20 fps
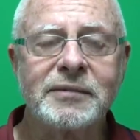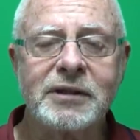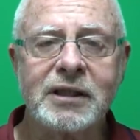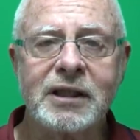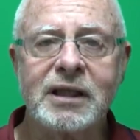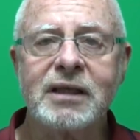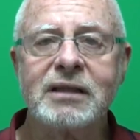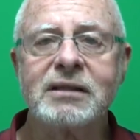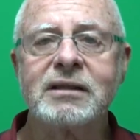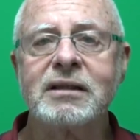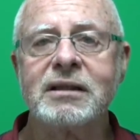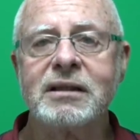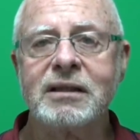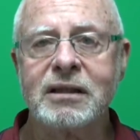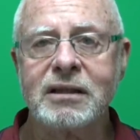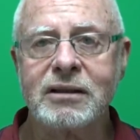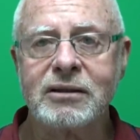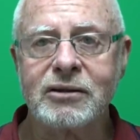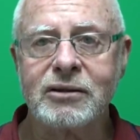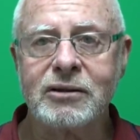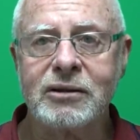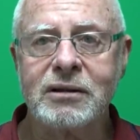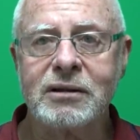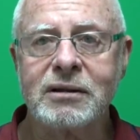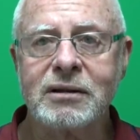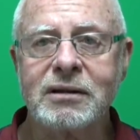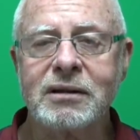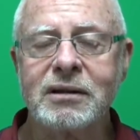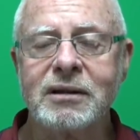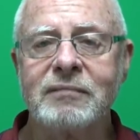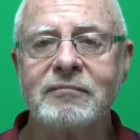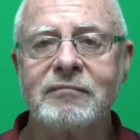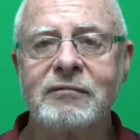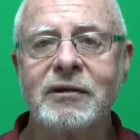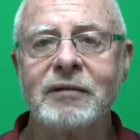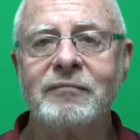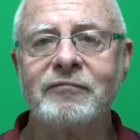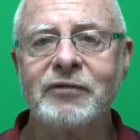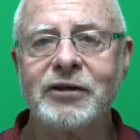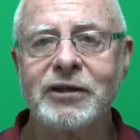And I said, yes, sir,
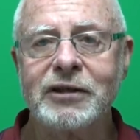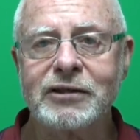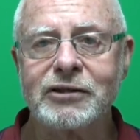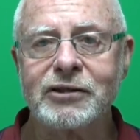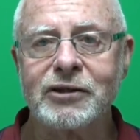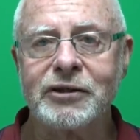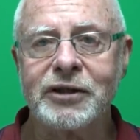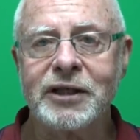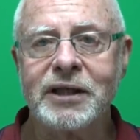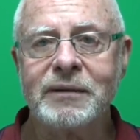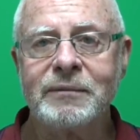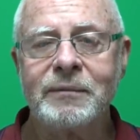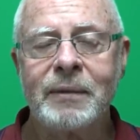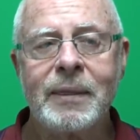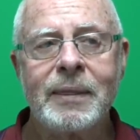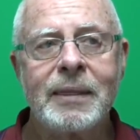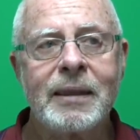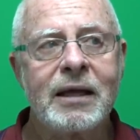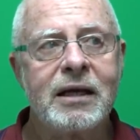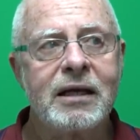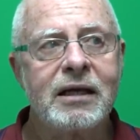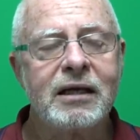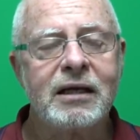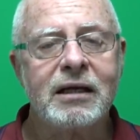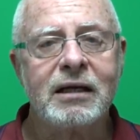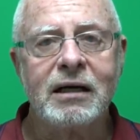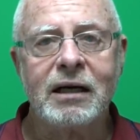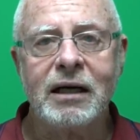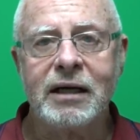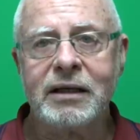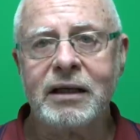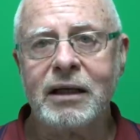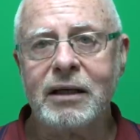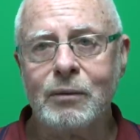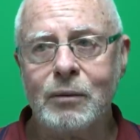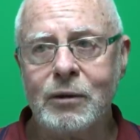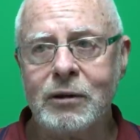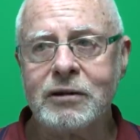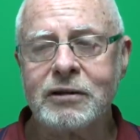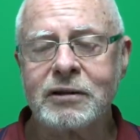I'm very sorry. And I
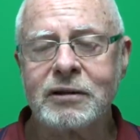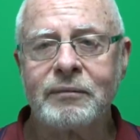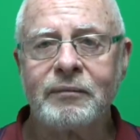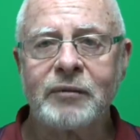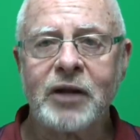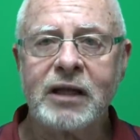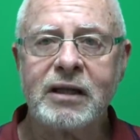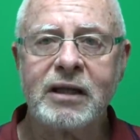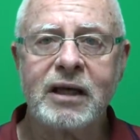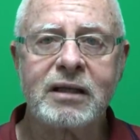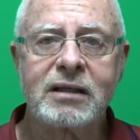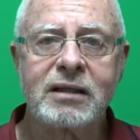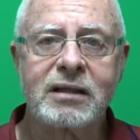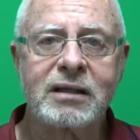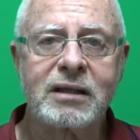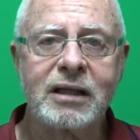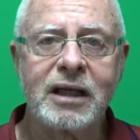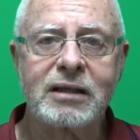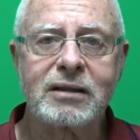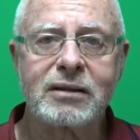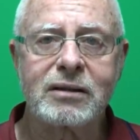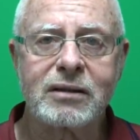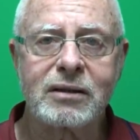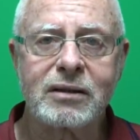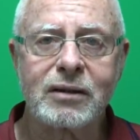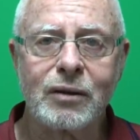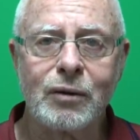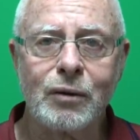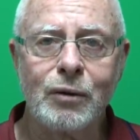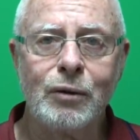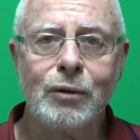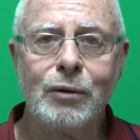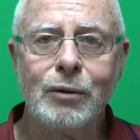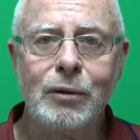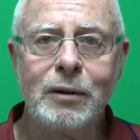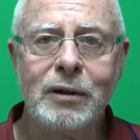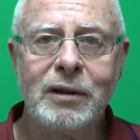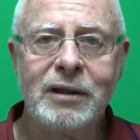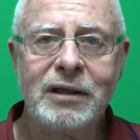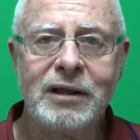was. And that's
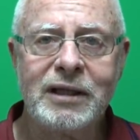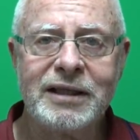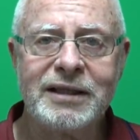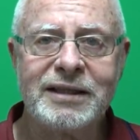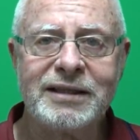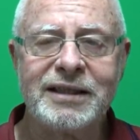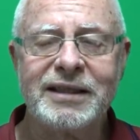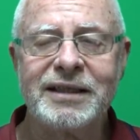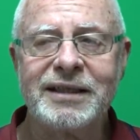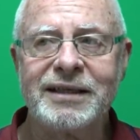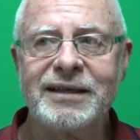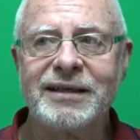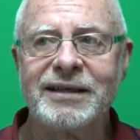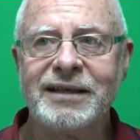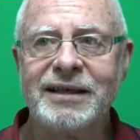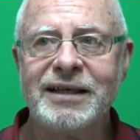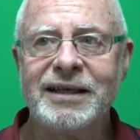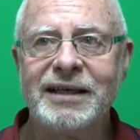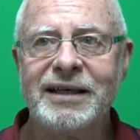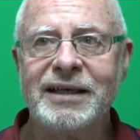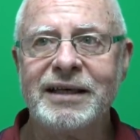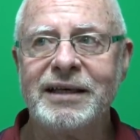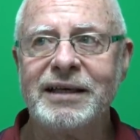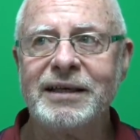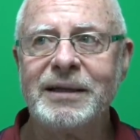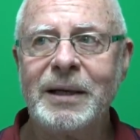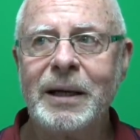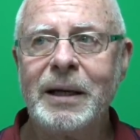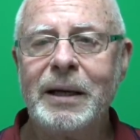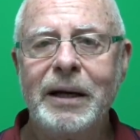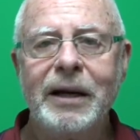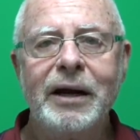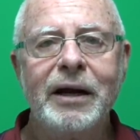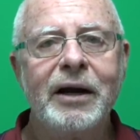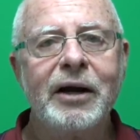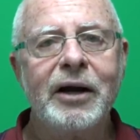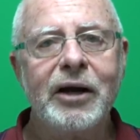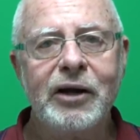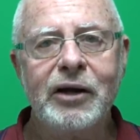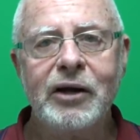all he said. I think he
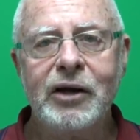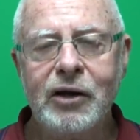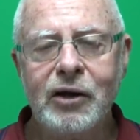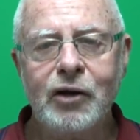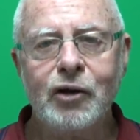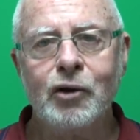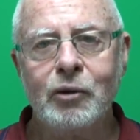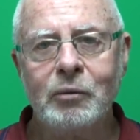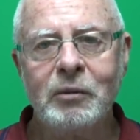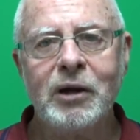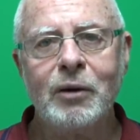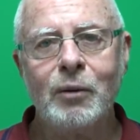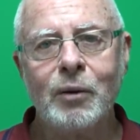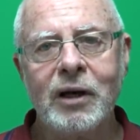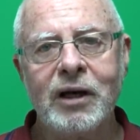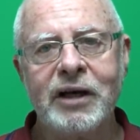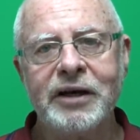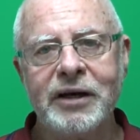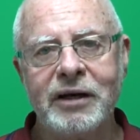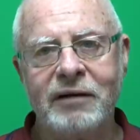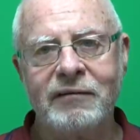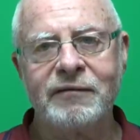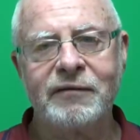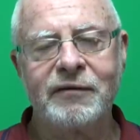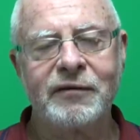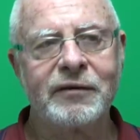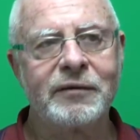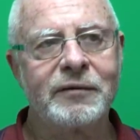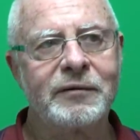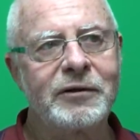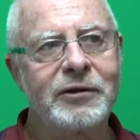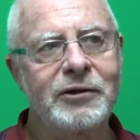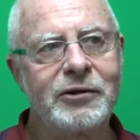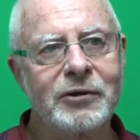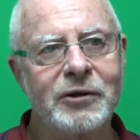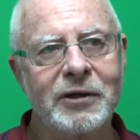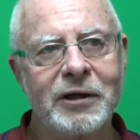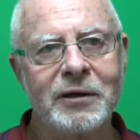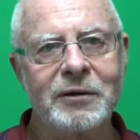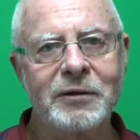knew me well enough
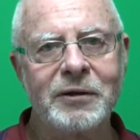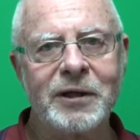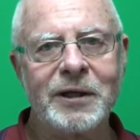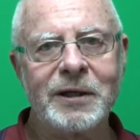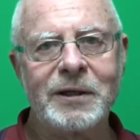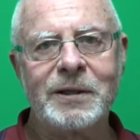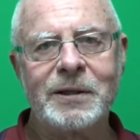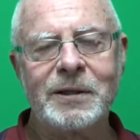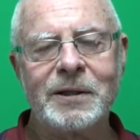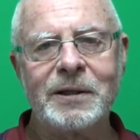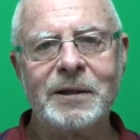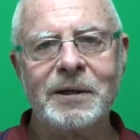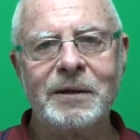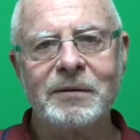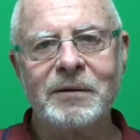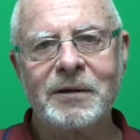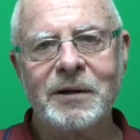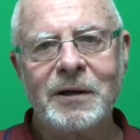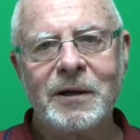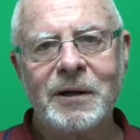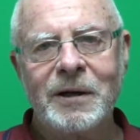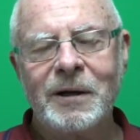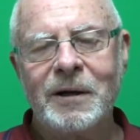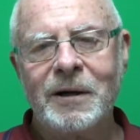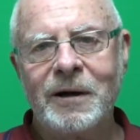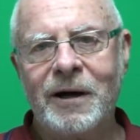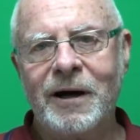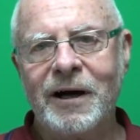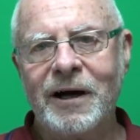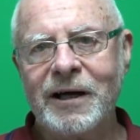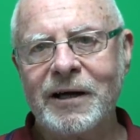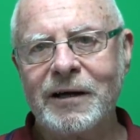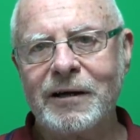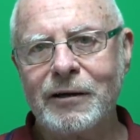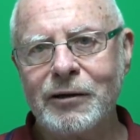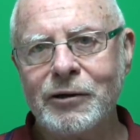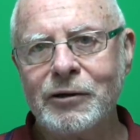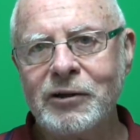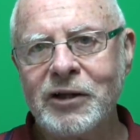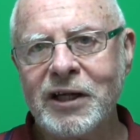to know that I had
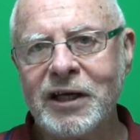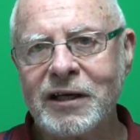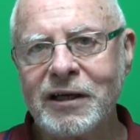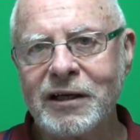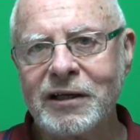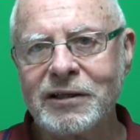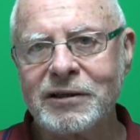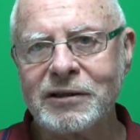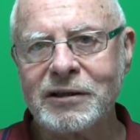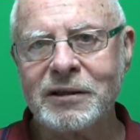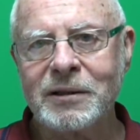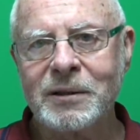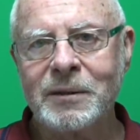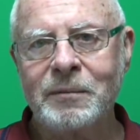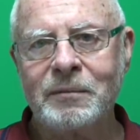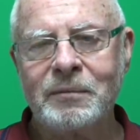learned that lesson.